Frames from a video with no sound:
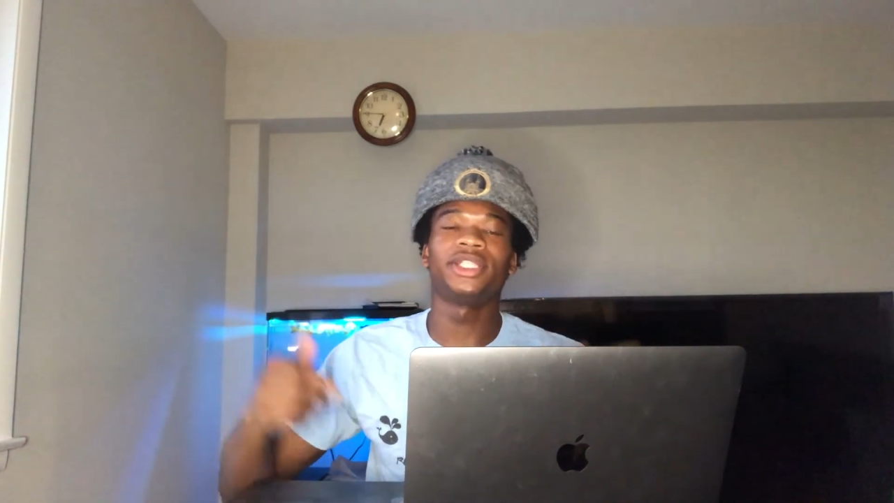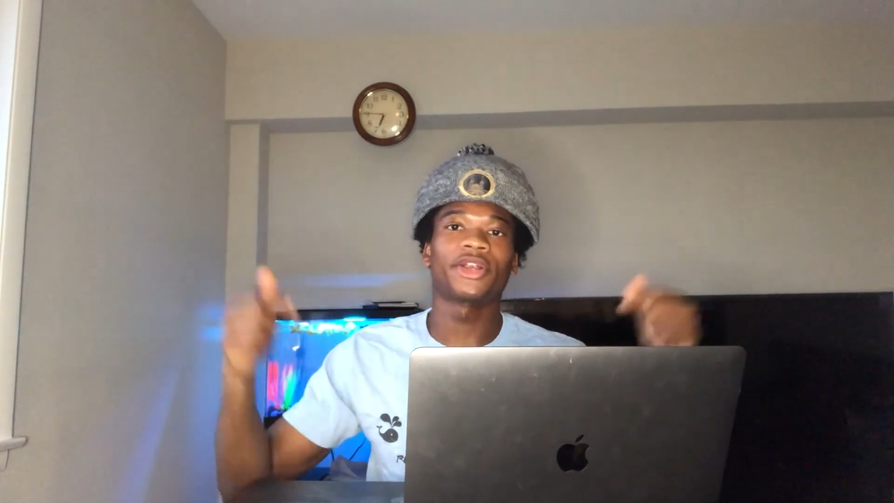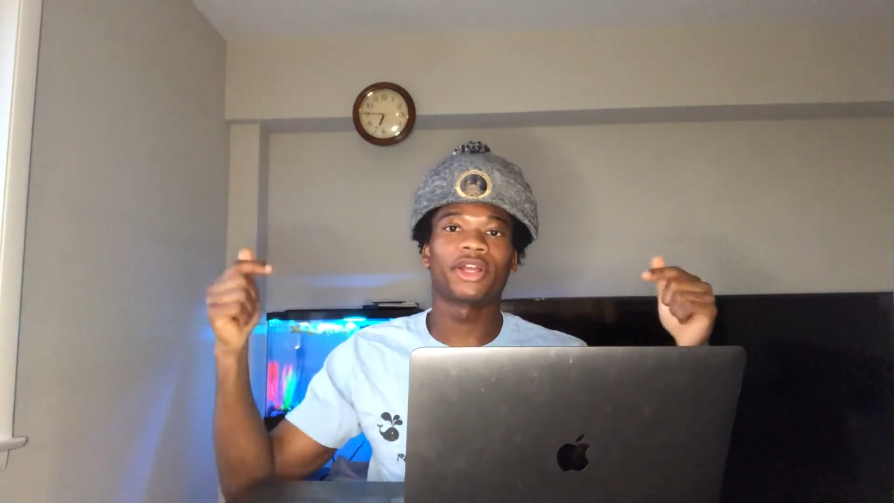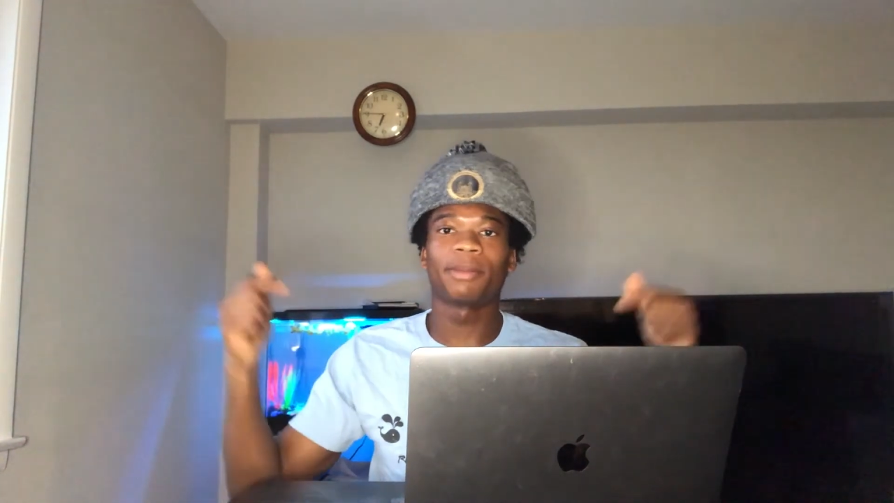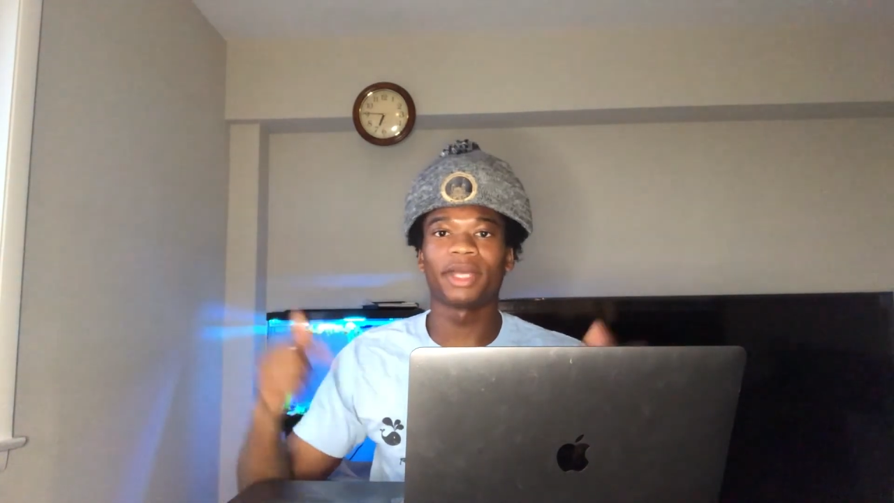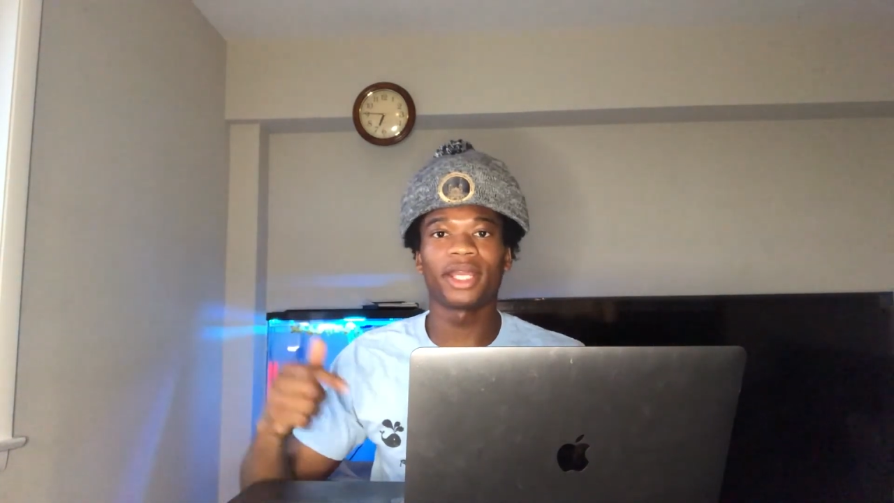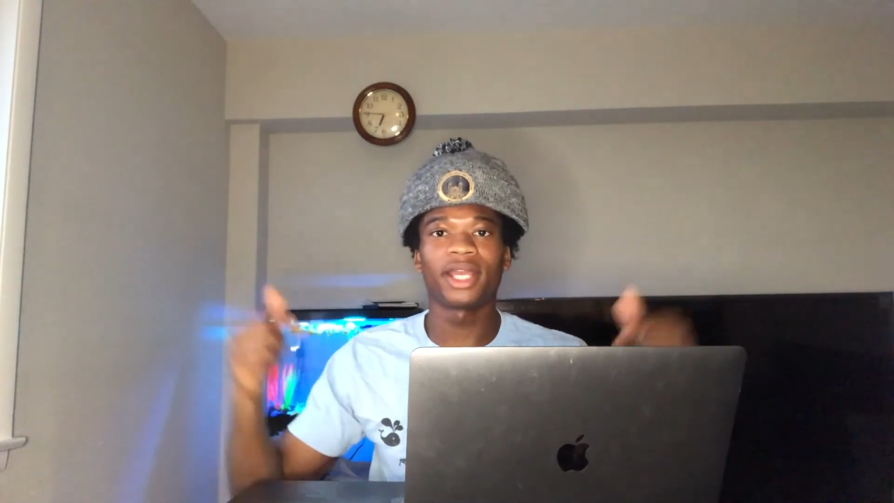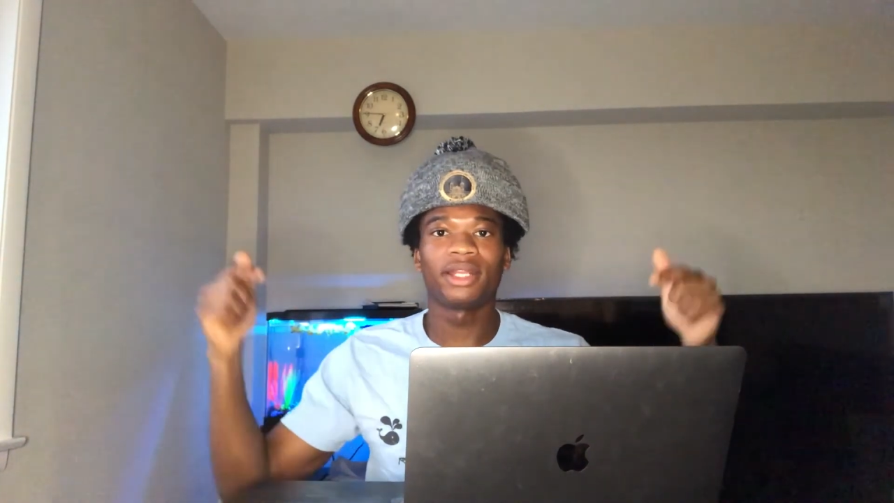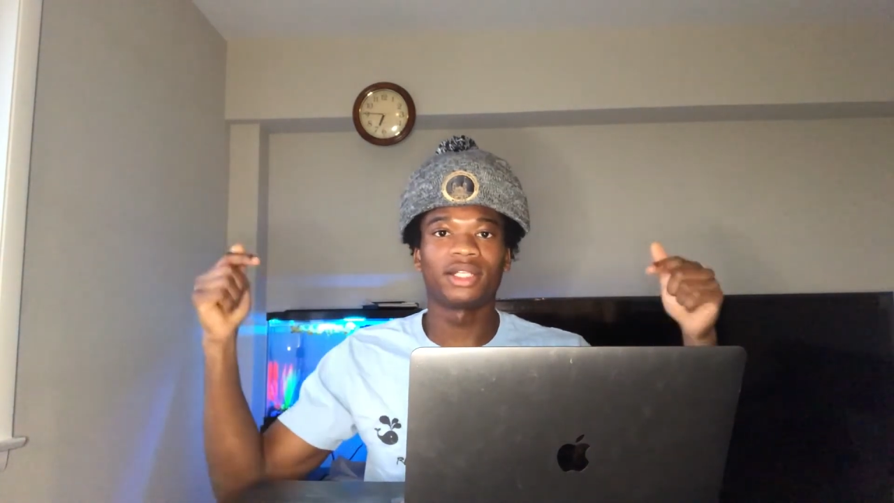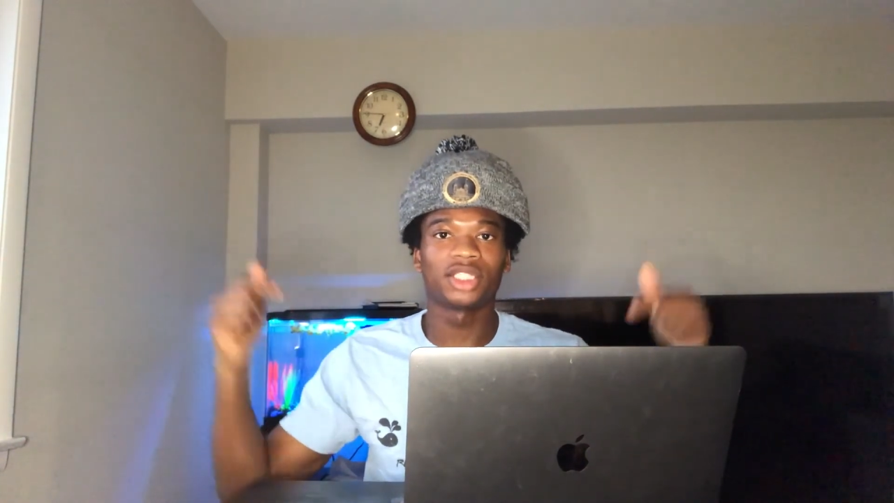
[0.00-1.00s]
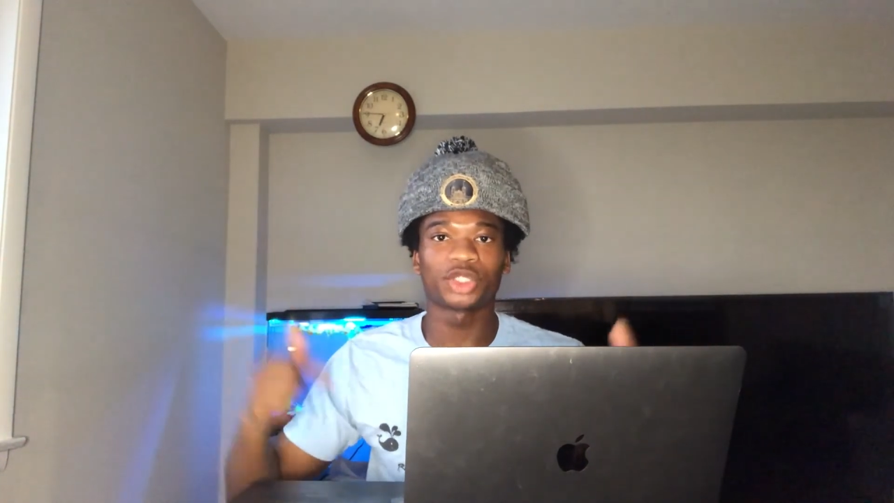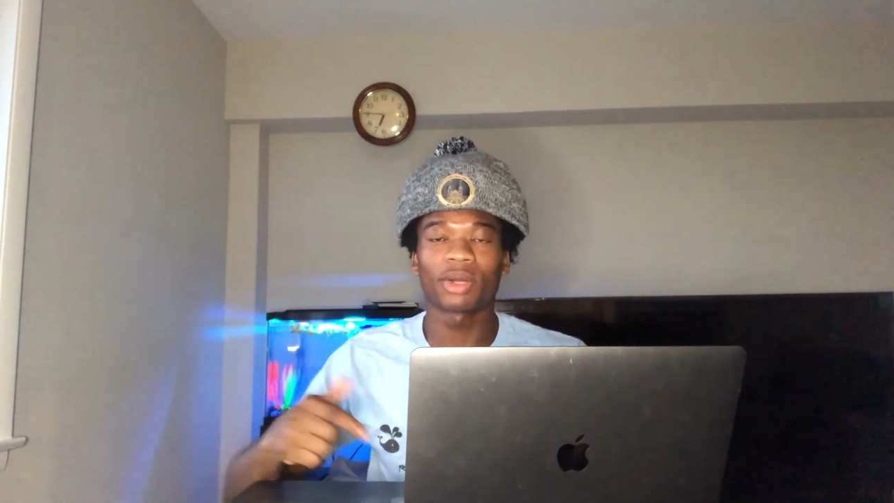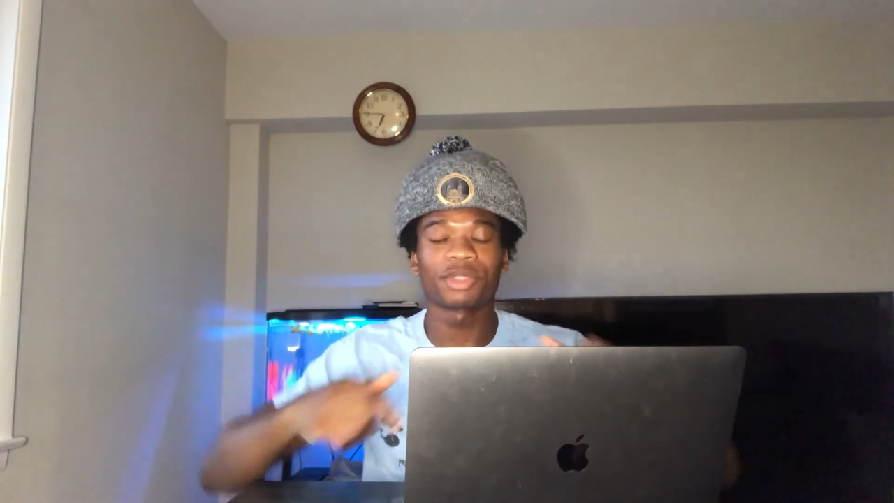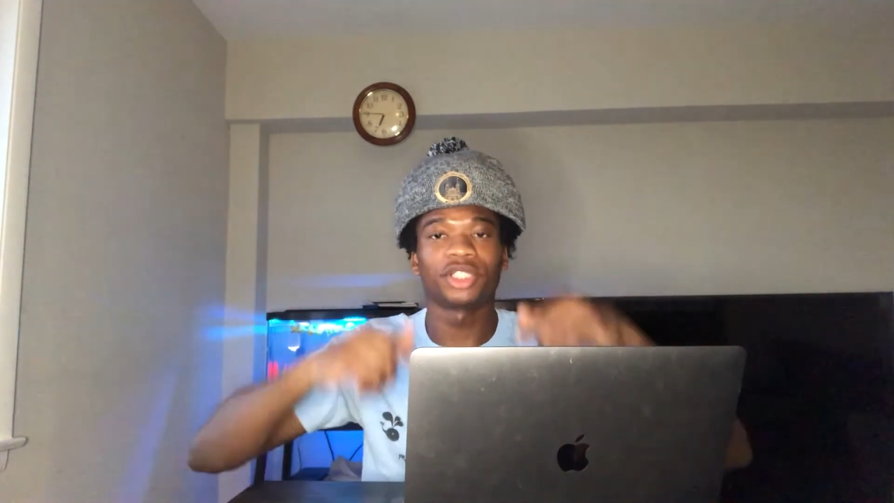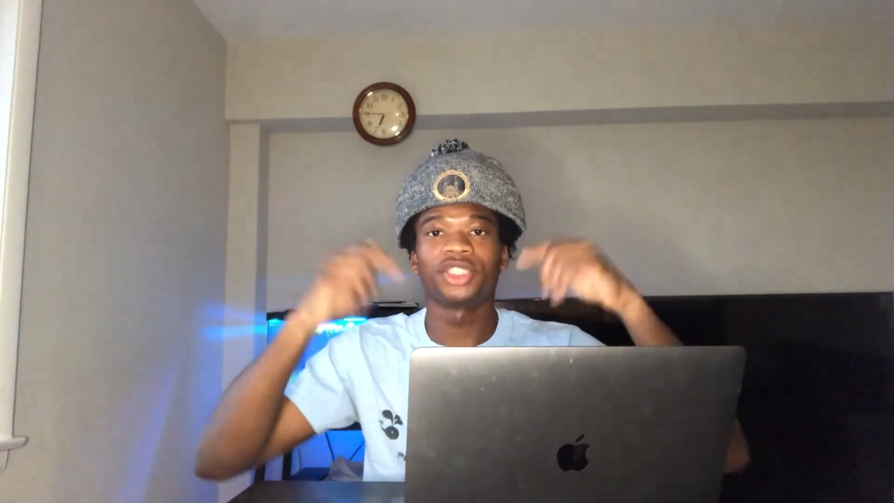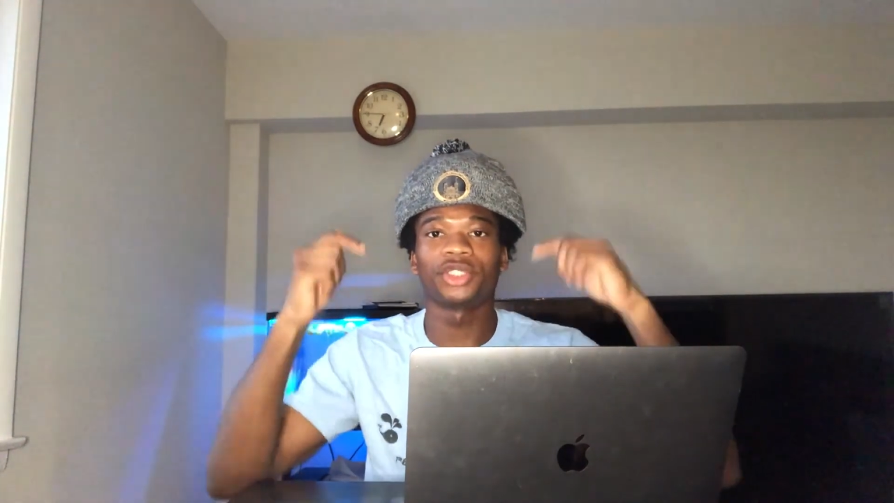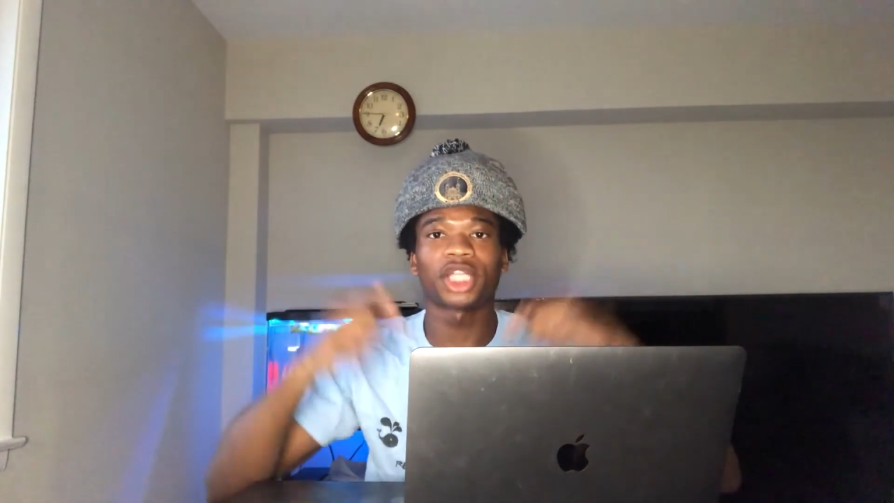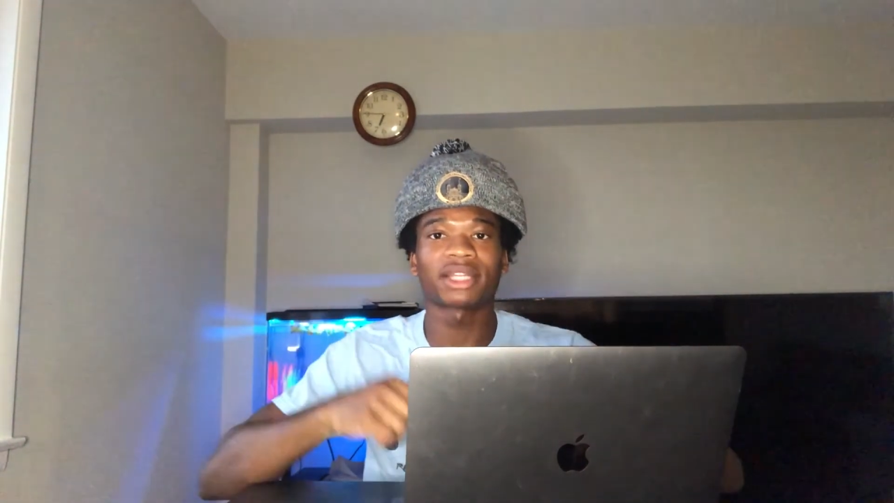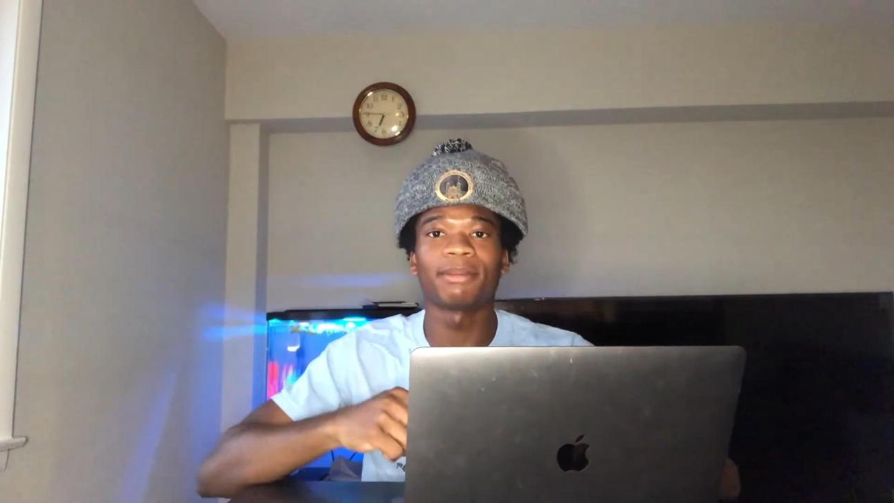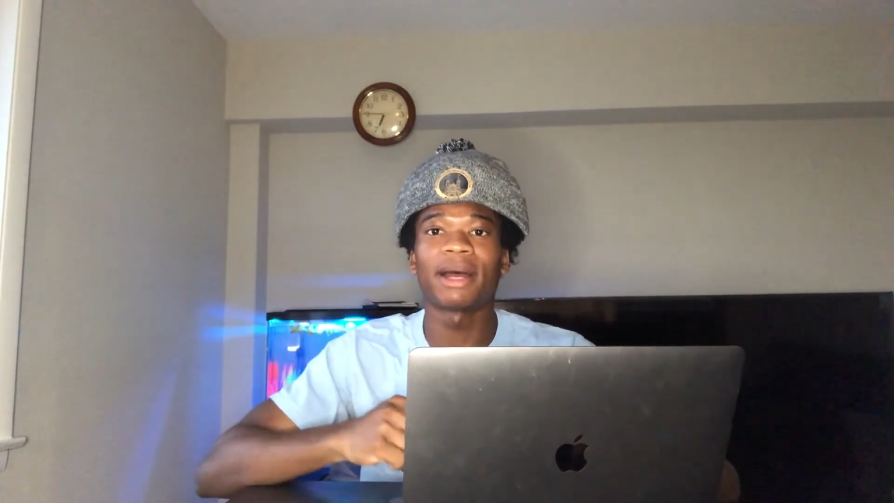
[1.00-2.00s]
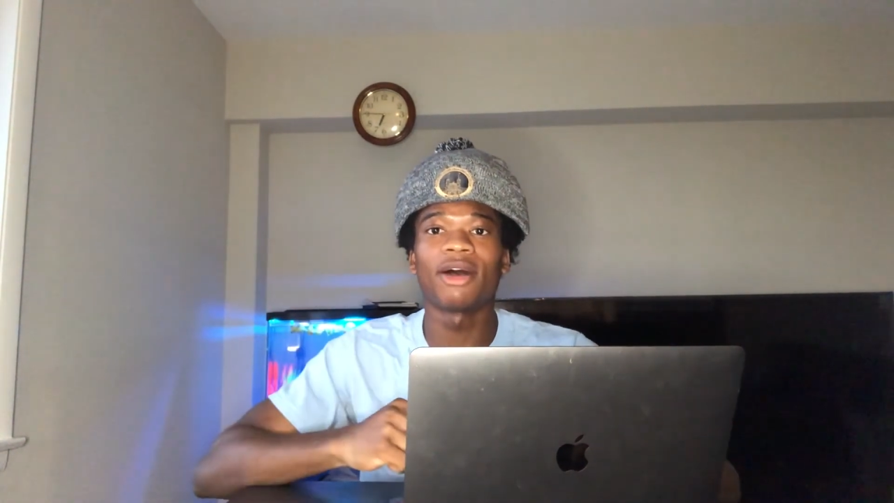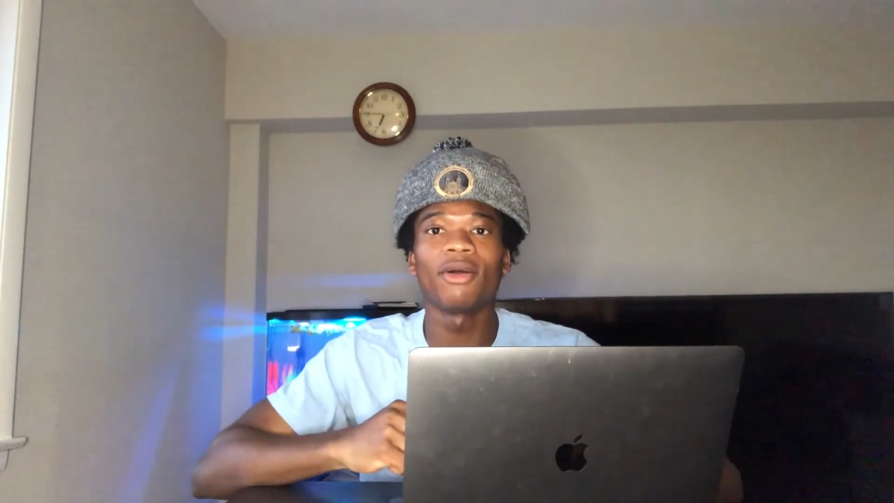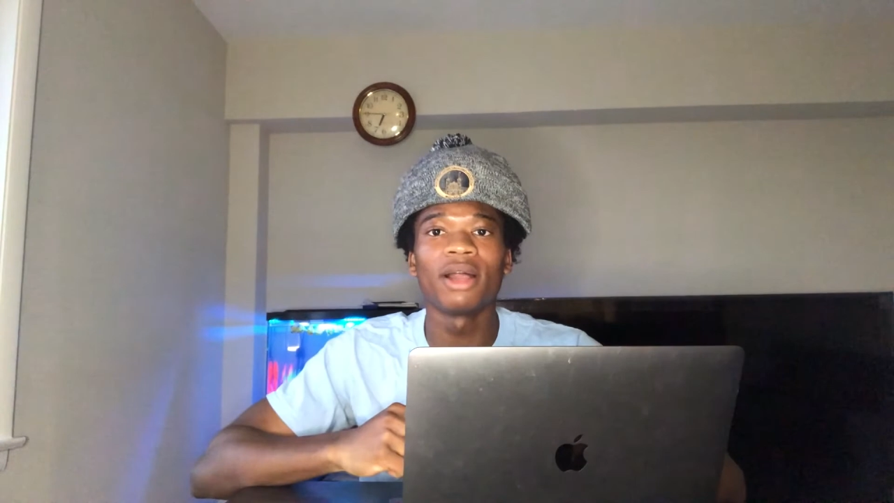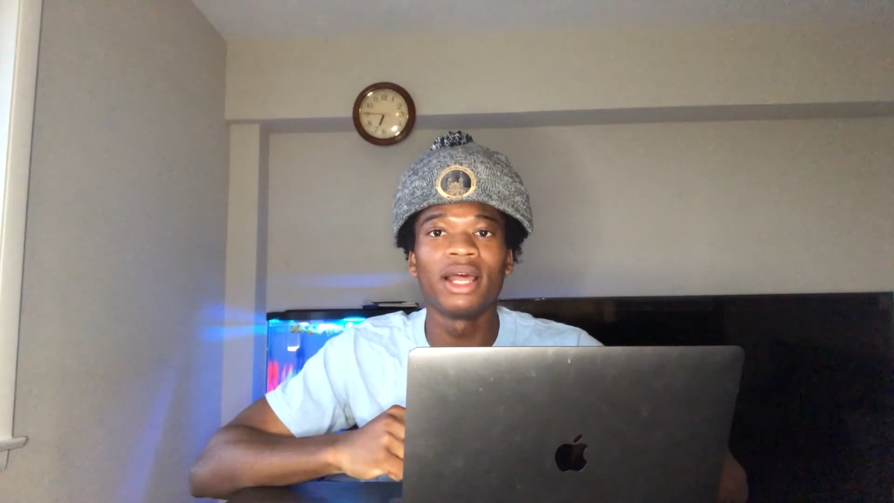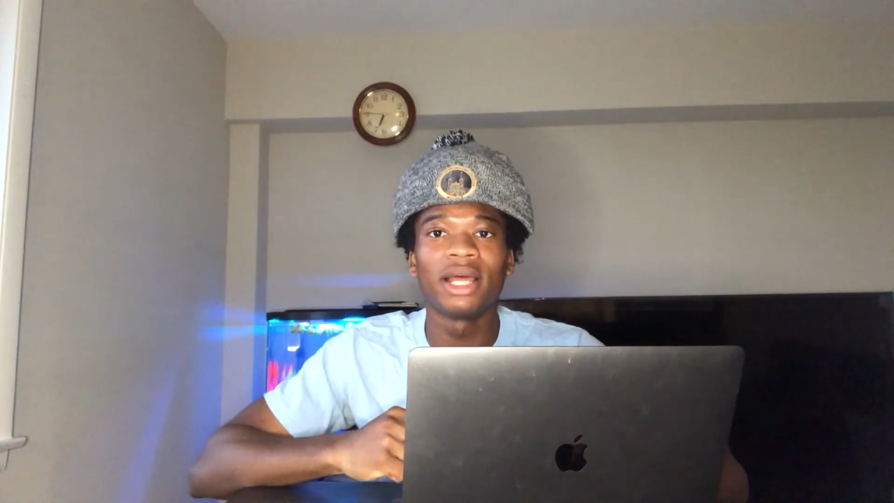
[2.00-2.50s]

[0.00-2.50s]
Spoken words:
they're going to be in the description. So check them out.